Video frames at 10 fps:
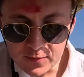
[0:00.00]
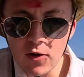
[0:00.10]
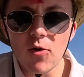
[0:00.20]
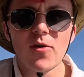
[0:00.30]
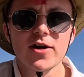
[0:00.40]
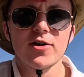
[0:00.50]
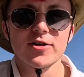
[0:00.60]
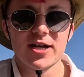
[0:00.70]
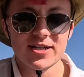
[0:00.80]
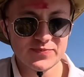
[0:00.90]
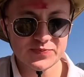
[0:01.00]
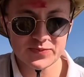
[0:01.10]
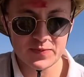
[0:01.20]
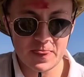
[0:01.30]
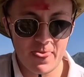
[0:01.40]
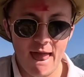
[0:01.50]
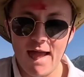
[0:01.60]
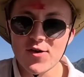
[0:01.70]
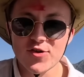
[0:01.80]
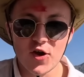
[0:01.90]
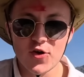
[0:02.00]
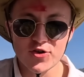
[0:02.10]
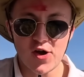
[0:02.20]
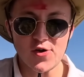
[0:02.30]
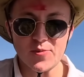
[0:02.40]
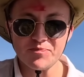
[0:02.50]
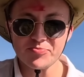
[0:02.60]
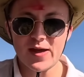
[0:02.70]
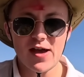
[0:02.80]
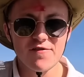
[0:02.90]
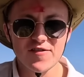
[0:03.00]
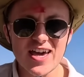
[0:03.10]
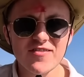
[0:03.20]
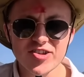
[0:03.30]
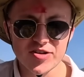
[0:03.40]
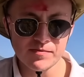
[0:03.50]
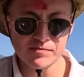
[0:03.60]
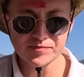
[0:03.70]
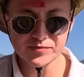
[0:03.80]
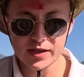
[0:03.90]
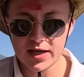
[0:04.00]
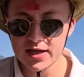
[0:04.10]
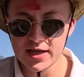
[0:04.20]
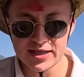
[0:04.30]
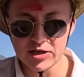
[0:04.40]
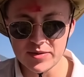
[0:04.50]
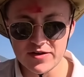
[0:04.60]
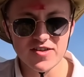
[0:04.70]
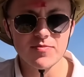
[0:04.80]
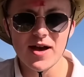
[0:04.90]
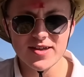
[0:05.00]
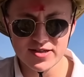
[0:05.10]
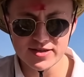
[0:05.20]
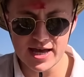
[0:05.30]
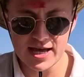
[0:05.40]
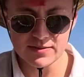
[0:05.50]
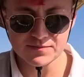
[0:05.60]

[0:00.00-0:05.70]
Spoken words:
Oh my god. So flavorsome. A little bit of spice in there.